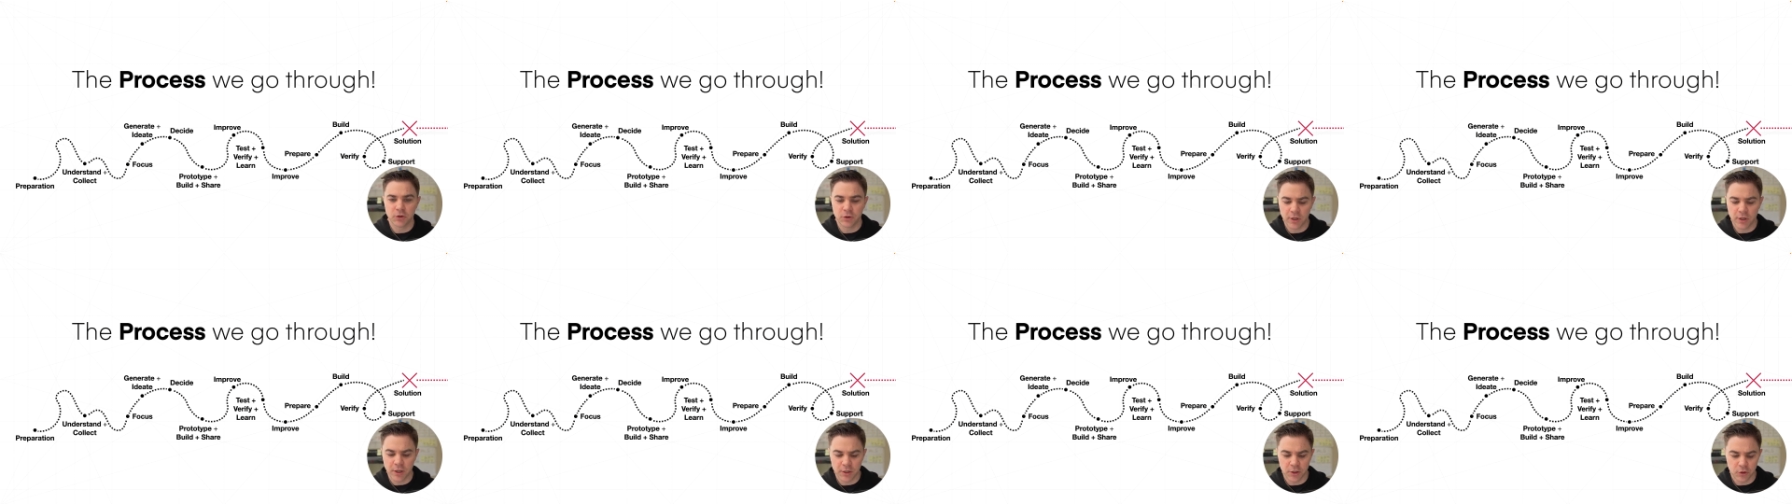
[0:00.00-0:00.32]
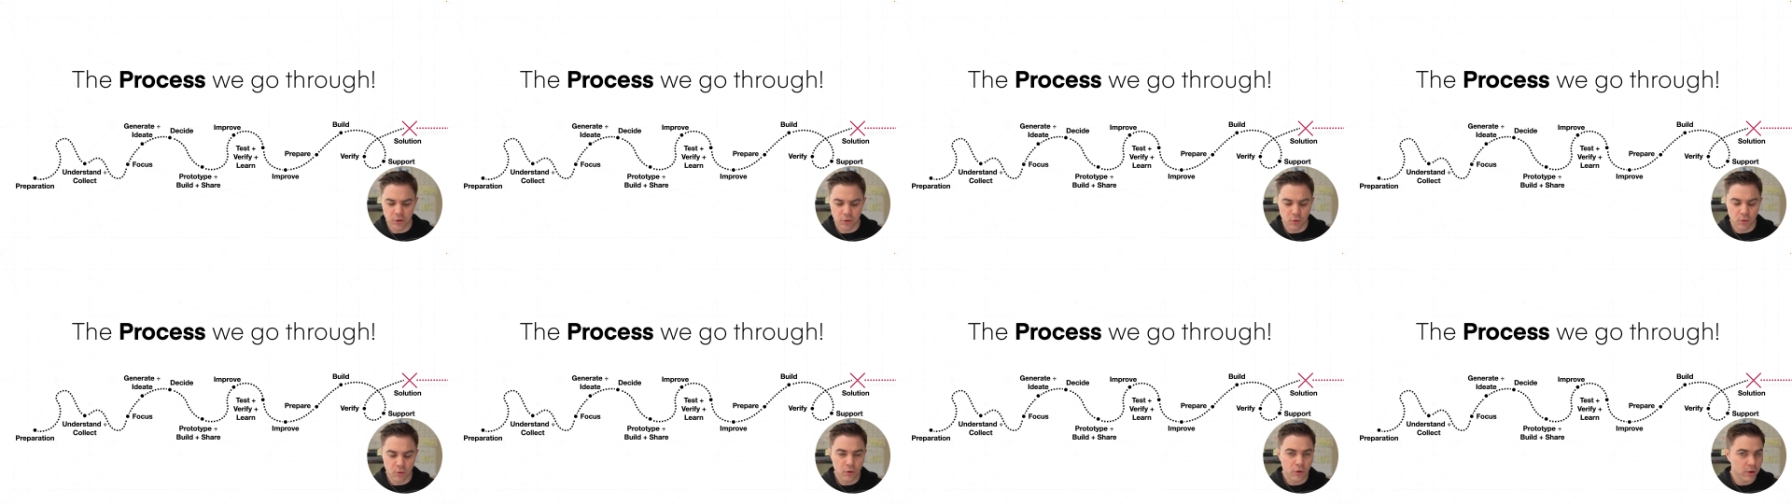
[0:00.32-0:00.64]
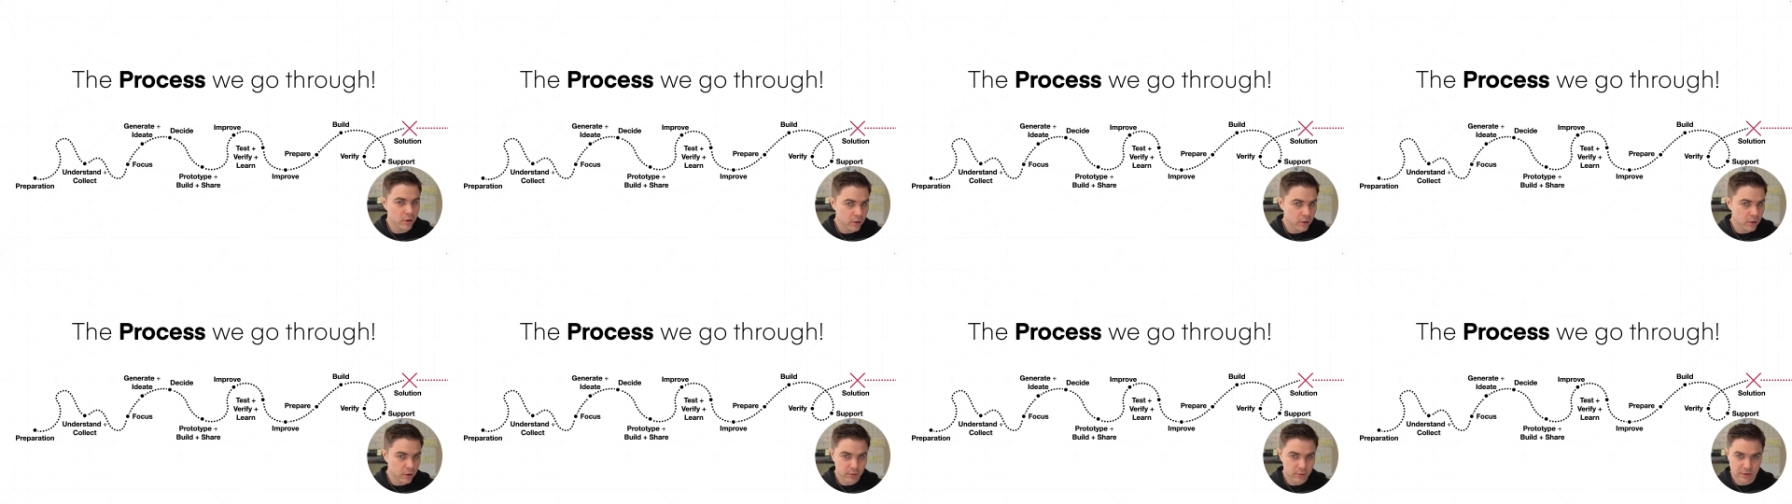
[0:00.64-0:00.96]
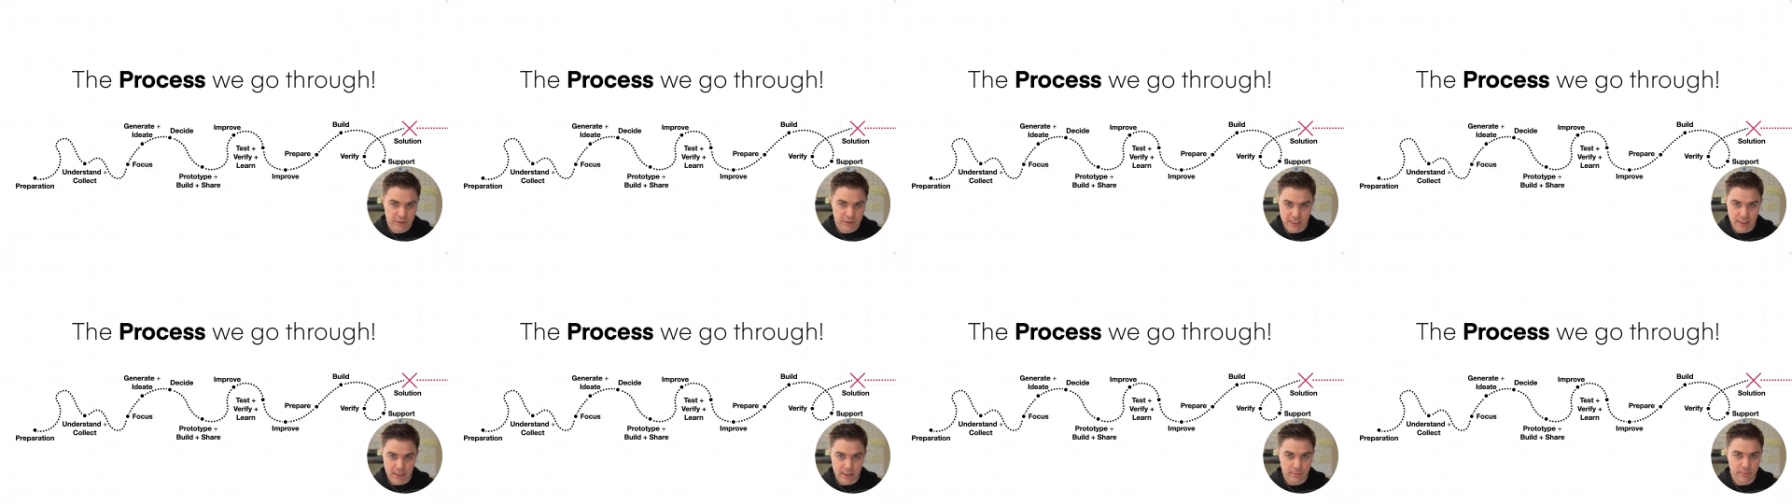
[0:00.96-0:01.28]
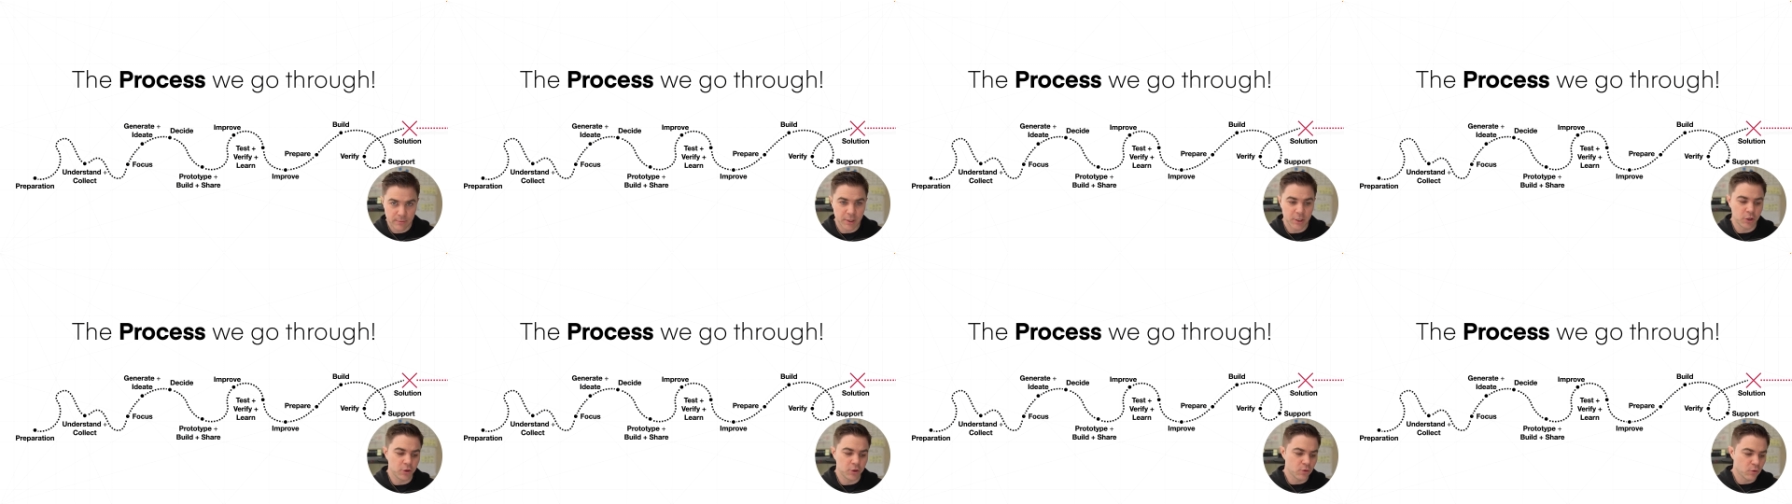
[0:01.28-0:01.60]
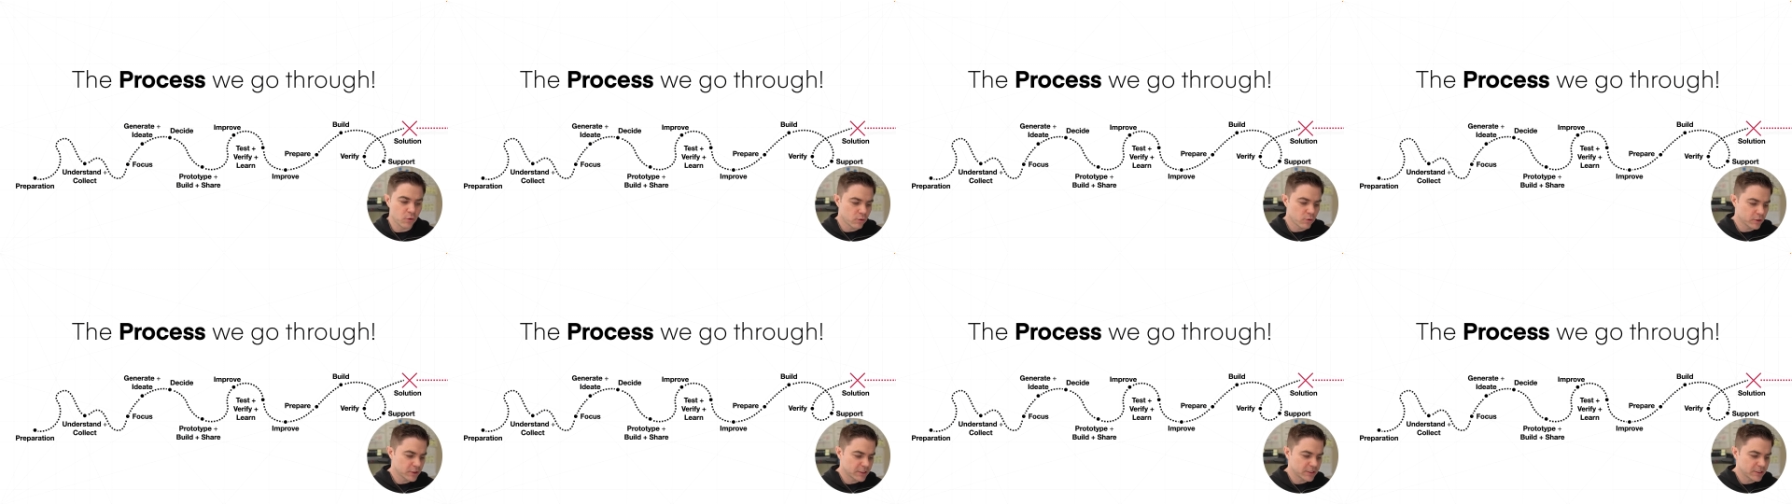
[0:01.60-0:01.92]
in your team and
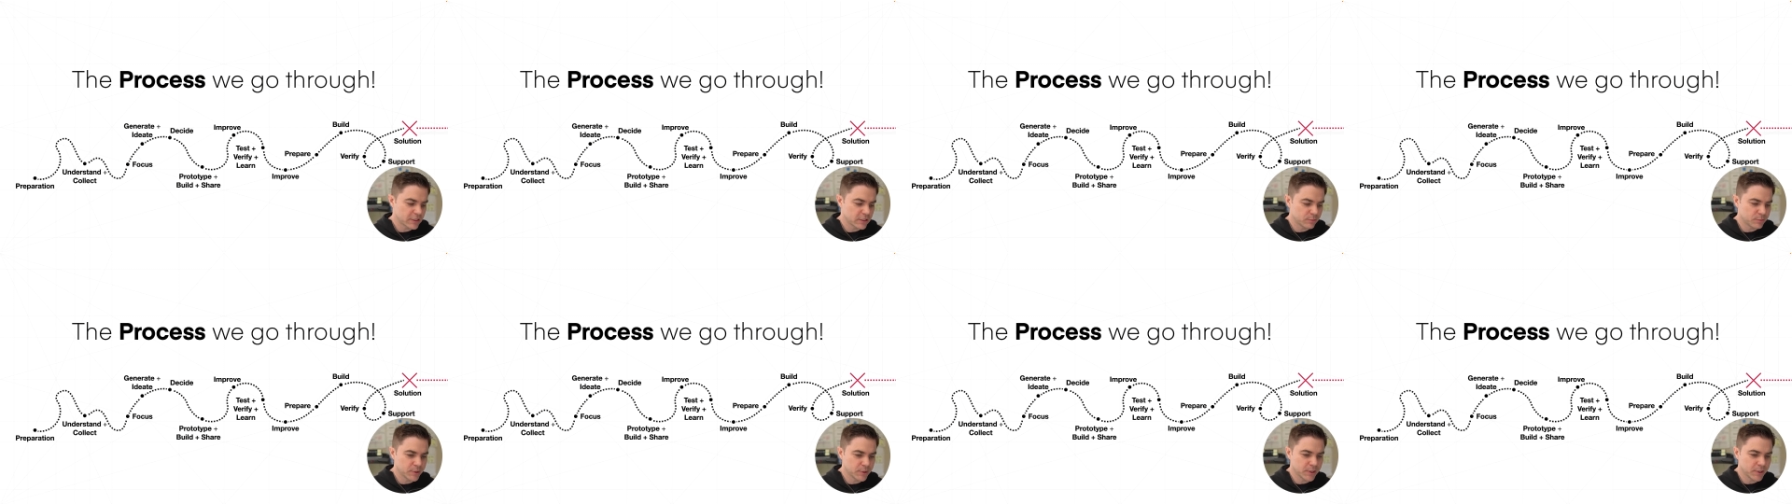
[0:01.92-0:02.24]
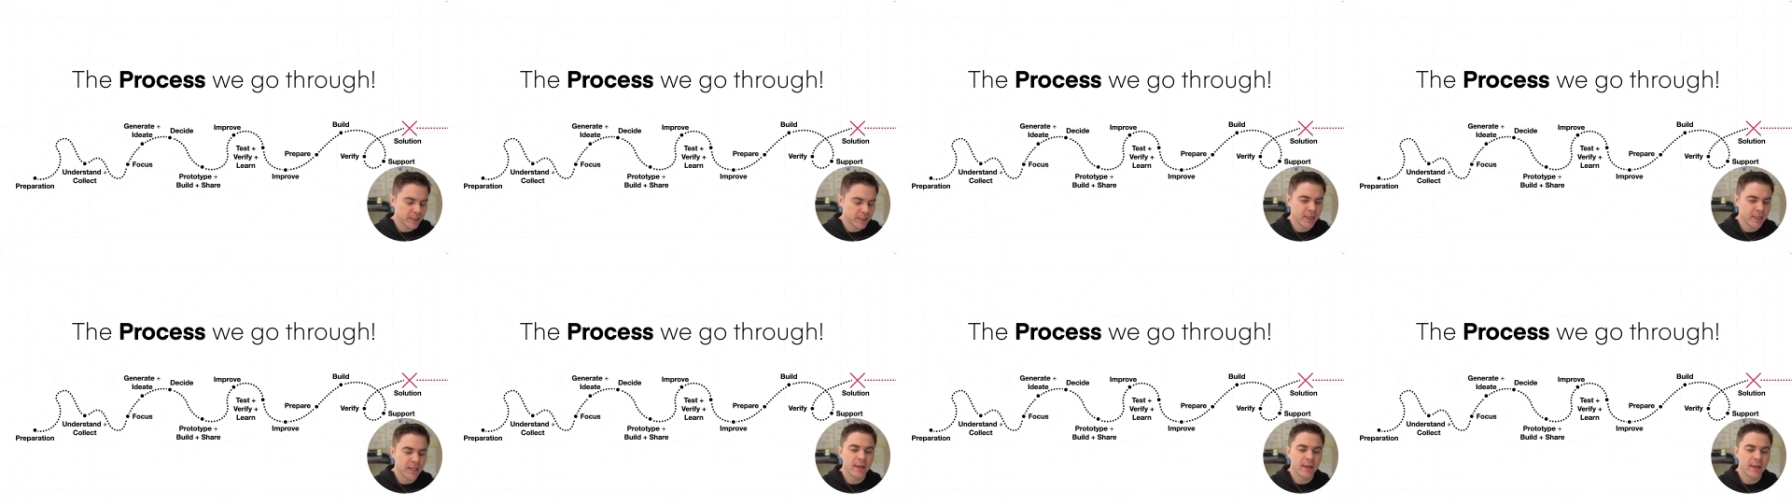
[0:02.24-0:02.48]
your discipline